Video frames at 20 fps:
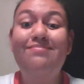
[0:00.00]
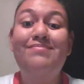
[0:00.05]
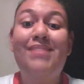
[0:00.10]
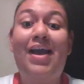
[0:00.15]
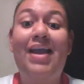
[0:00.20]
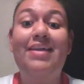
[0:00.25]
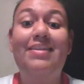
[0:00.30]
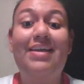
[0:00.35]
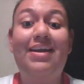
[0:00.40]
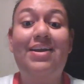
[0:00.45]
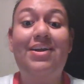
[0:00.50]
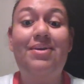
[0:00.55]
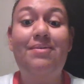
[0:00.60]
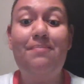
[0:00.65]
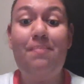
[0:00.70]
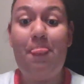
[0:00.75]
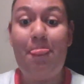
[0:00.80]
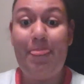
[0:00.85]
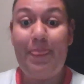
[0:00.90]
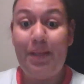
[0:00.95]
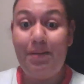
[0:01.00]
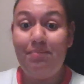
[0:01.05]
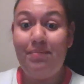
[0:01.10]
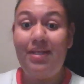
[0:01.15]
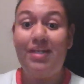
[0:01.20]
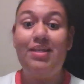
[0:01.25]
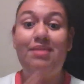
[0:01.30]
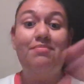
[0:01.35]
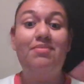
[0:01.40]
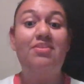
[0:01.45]
Hi there.
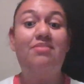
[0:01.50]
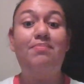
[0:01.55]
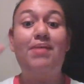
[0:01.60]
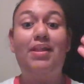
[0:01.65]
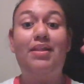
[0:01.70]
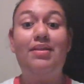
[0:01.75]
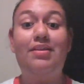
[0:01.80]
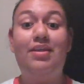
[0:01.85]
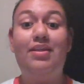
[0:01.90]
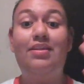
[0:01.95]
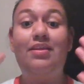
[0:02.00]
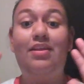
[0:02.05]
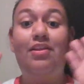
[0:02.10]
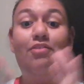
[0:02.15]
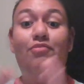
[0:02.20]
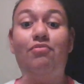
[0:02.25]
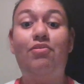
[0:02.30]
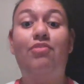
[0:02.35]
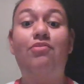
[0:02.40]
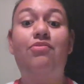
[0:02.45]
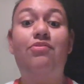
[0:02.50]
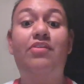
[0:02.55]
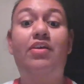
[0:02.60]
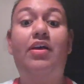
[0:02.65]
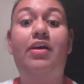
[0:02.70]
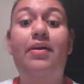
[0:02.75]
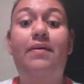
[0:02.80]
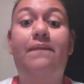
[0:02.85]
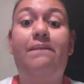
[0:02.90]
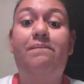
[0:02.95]
My name is Melody De La
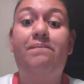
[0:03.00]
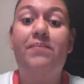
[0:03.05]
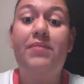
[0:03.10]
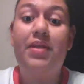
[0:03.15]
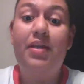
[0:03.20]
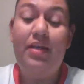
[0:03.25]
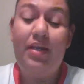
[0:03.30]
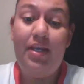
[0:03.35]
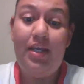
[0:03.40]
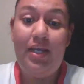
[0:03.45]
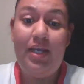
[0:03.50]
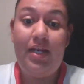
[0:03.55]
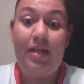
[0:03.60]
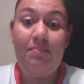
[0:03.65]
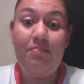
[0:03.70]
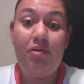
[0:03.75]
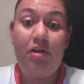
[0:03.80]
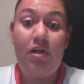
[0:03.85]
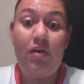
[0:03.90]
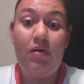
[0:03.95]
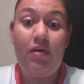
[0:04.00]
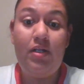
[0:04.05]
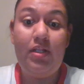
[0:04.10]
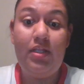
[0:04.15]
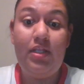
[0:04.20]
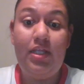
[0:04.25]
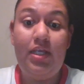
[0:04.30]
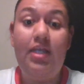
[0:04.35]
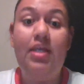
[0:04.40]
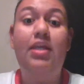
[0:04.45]
Rosa, and
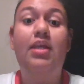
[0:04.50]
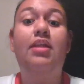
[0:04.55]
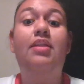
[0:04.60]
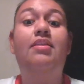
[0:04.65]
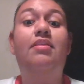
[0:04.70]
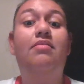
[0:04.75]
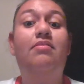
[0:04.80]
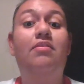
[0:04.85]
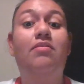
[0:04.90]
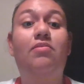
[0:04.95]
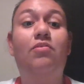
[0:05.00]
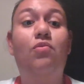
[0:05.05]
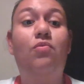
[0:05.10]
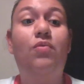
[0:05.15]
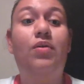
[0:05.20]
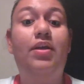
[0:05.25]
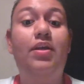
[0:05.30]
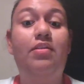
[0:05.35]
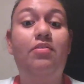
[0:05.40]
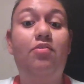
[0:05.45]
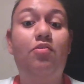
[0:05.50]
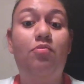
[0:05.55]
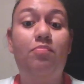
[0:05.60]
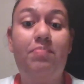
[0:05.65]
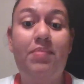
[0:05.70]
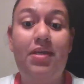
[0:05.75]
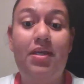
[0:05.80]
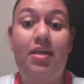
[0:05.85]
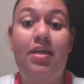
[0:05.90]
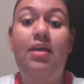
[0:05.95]
this is going to
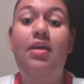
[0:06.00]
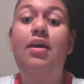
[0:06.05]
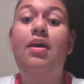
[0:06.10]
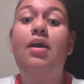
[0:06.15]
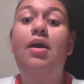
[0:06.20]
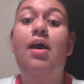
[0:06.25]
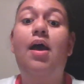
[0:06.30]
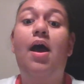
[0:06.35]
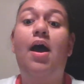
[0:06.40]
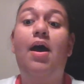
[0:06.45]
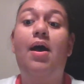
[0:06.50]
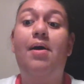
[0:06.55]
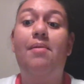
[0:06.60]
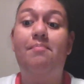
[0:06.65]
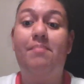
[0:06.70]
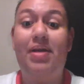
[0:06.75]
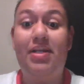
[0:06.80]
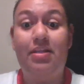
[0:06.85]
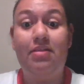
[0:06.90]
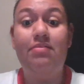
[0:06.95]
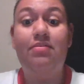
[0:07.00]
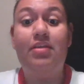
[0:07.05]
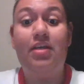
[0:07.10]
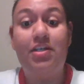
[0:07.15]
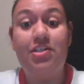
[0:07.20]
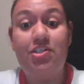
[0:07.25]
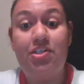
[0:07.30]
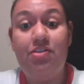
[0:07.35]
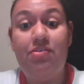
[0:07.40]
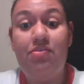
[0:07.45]
be my
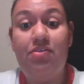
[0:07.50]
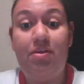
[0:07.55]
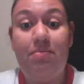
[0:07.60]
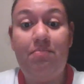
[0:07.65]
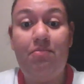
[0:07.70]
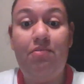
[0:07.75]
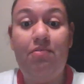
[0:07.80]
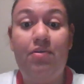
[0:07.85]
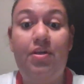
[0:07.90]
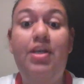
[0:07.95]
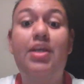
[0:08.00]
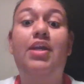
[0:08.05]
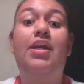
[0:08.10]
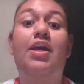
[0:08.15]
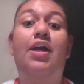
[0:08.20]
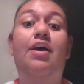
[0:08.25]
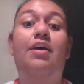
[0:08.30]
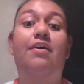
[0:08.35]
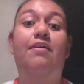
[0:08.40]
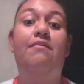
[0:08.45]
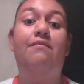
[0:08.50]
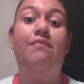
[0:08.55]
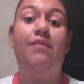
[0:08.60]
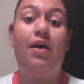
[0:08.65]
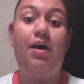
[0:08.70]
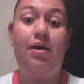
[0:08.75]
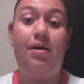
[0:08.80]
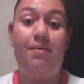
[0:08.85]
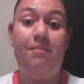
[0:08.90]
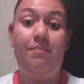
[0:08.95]
discussion summary of
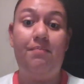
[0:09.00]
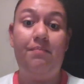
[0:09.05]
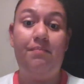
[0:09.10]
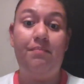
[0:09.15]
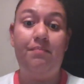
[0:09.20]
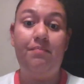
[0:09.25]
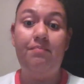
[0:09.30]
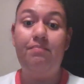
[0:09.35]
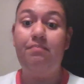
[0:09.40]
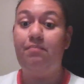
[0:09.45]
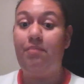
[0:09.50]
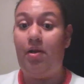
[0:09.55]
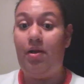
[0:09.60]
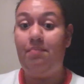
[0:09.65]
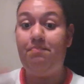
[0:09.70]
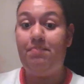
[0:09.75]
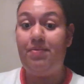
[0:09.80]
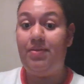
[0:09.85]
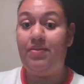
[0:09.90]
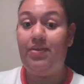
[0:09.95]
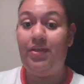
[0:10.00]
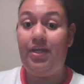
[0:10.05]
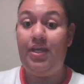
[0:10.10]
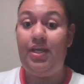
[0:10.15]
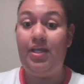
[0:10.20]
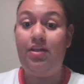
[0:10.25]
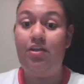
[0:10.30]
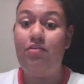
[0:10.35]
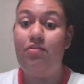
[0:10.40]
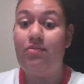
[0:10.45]
empathy
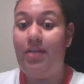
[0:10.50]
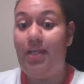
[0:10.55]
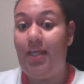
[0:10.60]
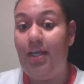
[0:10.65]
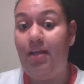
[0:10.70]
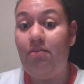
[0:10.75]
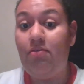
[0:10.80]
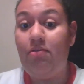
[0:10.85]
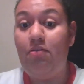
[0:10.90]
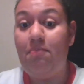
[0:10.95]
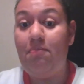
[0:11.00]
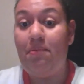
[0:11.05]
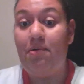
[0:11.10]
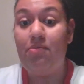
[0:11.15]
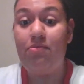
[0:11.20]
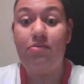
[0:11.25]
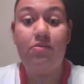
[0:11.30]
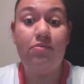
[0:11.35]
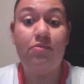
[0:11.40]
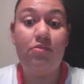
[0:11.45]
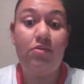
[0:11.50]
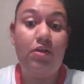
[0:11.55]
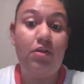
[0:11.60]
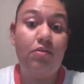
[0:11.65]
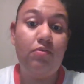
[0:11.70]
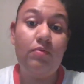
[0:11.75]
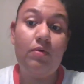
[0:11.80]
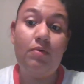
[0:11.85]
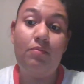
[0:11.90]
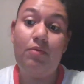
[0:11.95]
and using interpersonal
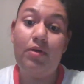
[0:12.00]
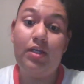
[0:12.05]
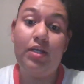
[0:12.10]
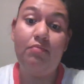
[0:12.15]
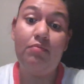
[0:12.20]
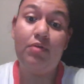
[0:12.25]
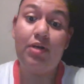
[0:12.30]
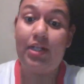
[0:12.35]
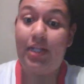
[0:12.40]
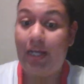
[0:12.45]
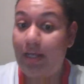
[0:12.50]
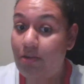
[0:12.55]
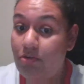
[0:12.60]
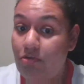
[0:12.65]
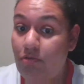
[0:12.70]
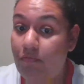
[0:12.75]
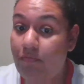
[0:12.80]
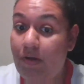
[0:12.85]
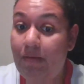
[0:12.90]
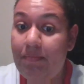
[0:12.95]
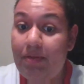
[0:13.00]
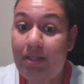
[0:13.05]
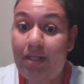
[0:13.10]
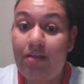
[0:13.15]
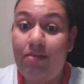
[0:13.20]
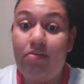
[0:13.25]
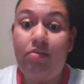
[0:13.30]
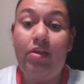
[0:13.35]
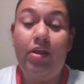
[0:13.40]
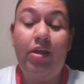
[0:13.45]
skills while working with clients or
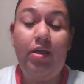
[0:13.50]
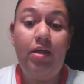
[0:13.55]
families.